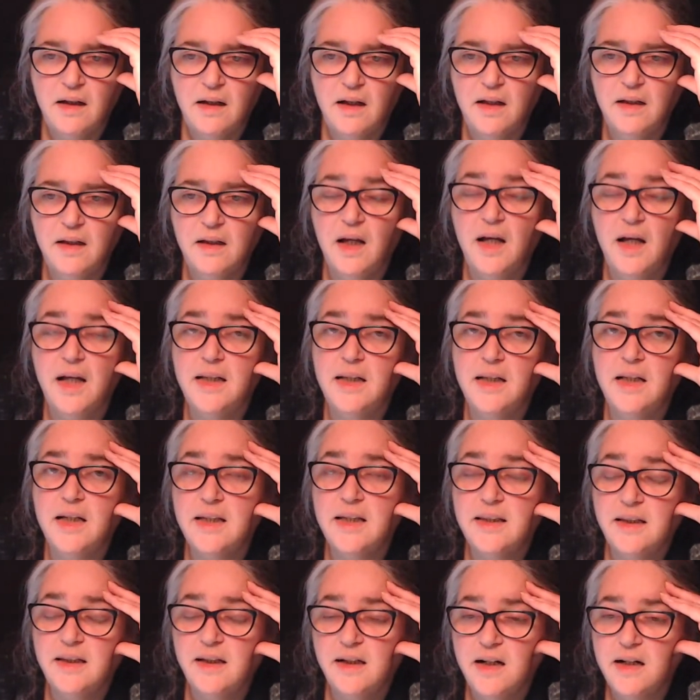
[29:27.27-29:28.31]
a lot
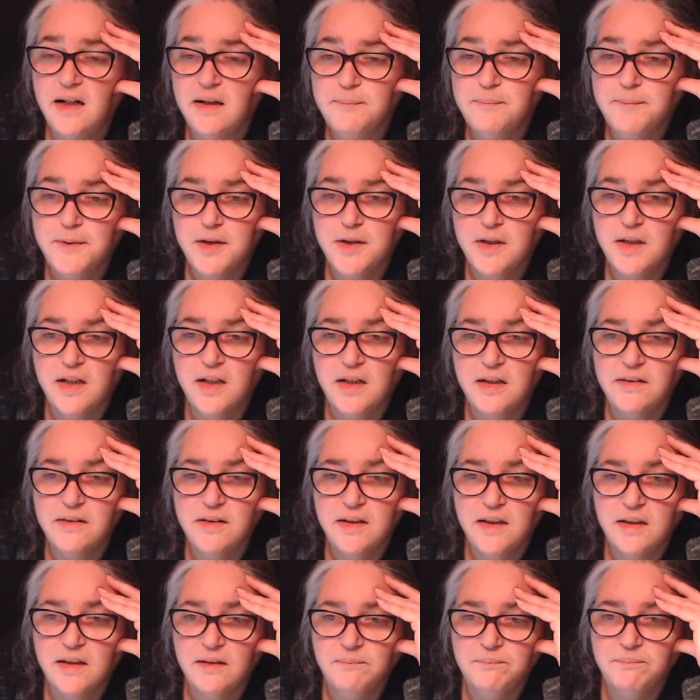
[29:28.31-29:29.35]
like the Harper
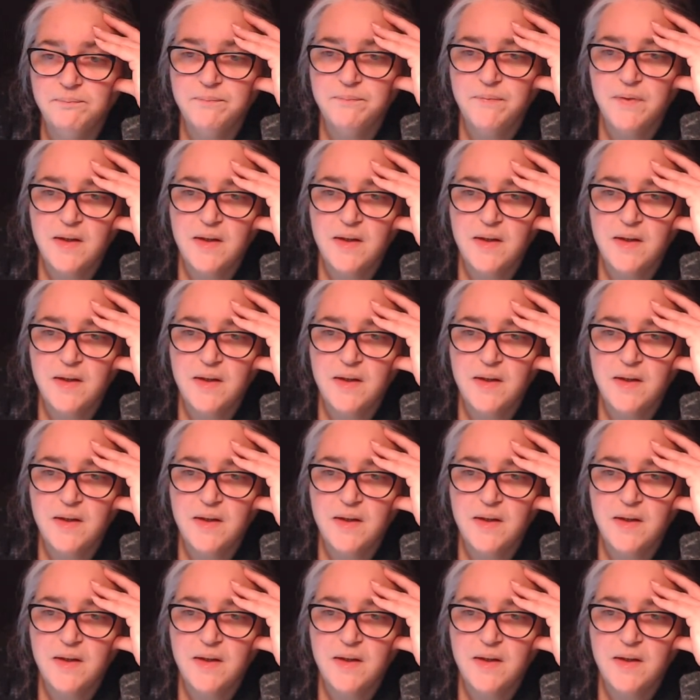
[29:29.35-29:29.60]
cardigan.